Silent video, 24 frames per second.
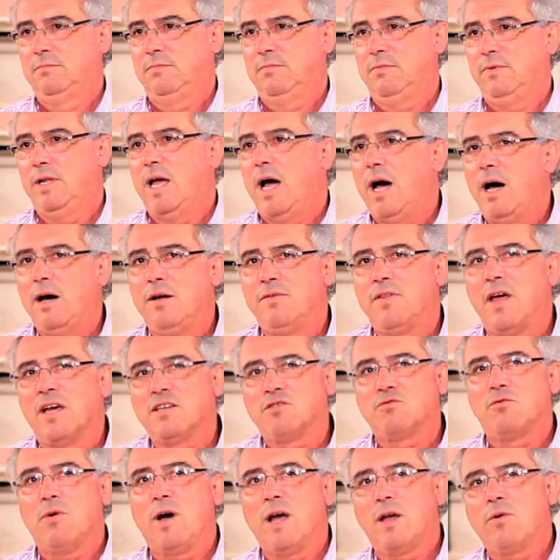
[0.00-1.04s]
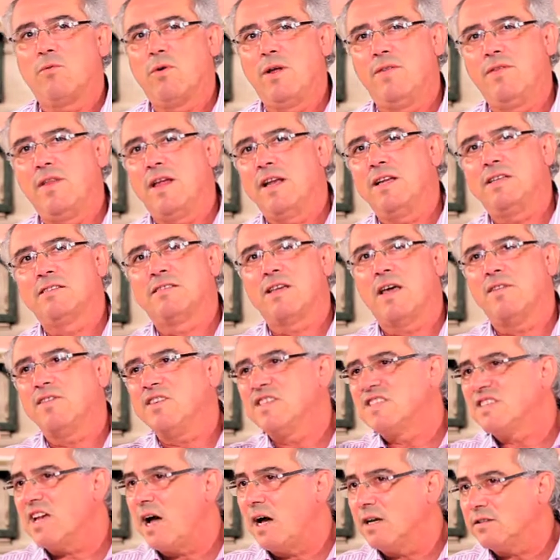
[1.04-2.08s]
Now, that's why when there is a
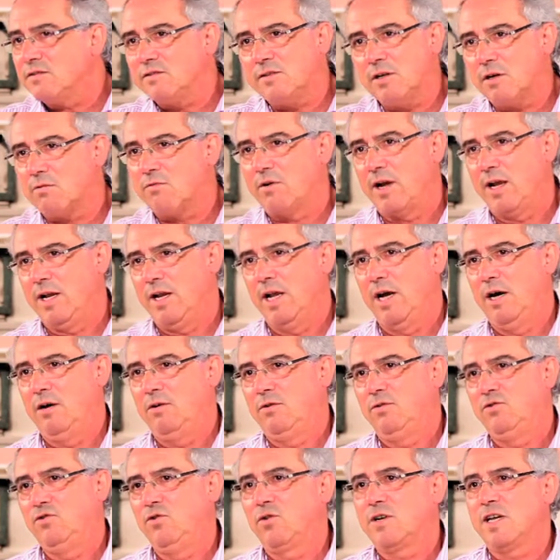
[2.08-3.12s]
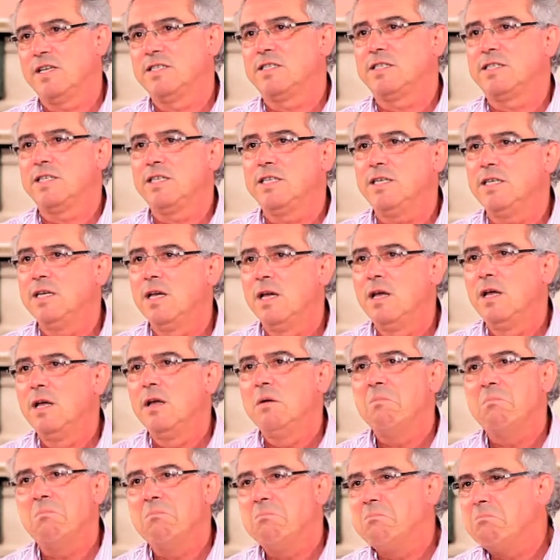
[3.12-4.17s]
disaster right now, you can see
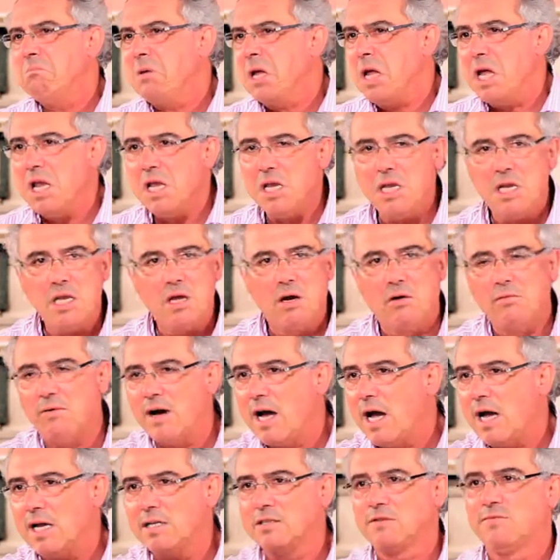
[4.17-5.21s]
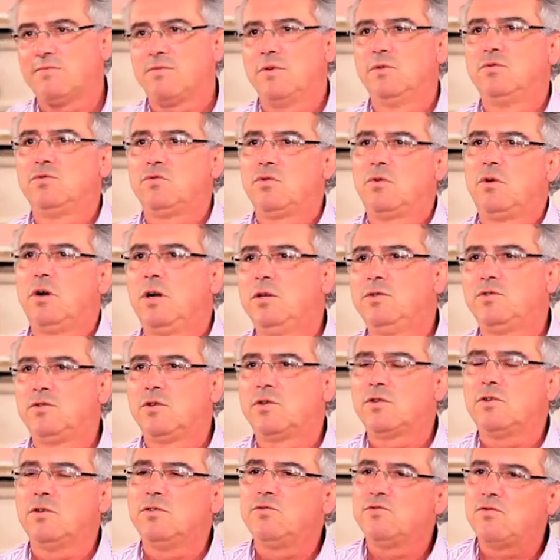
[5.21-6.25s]
many of us from
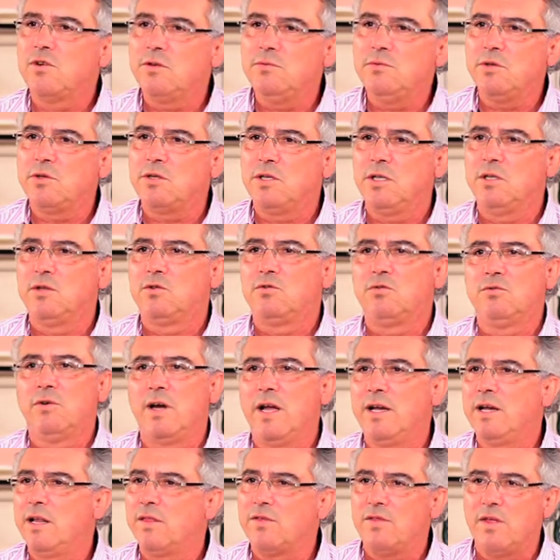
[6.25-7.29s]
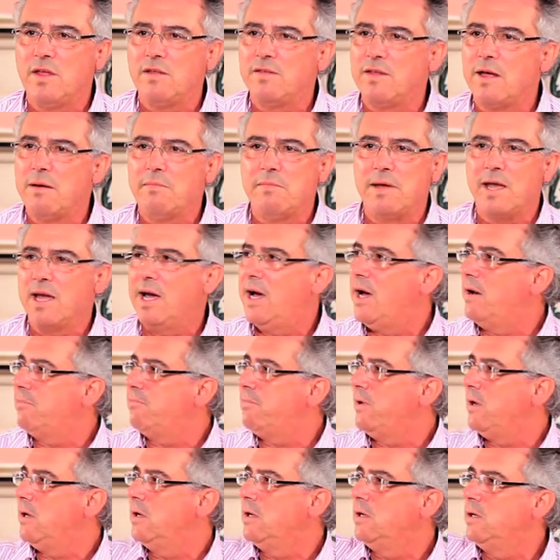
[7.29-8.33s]
Toronto contributing to anything that may
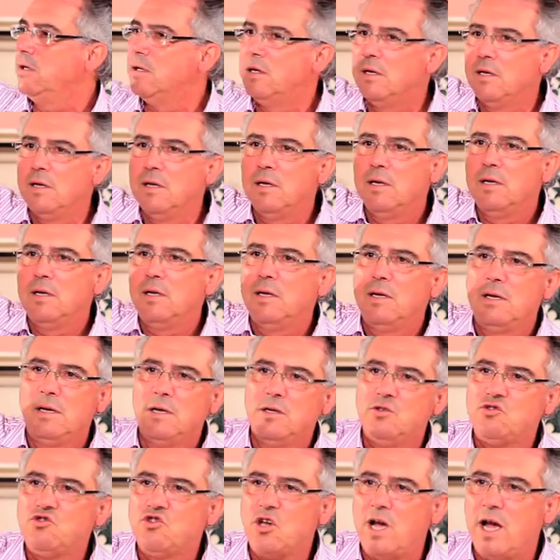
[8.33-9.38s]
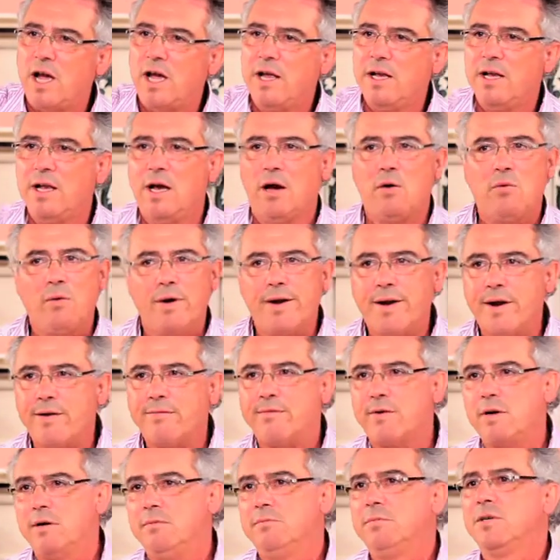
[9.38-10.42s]
happen in, in China,
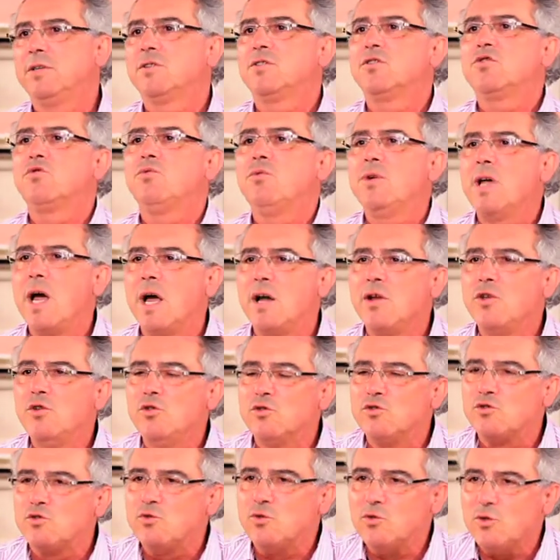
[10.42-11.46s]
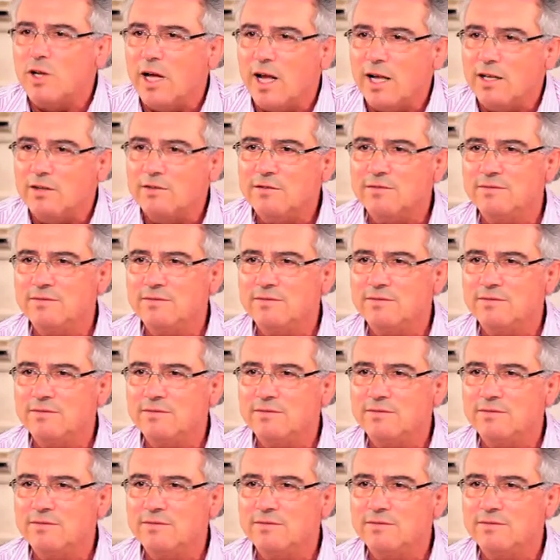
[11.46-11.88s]
whatever, because we are used to that.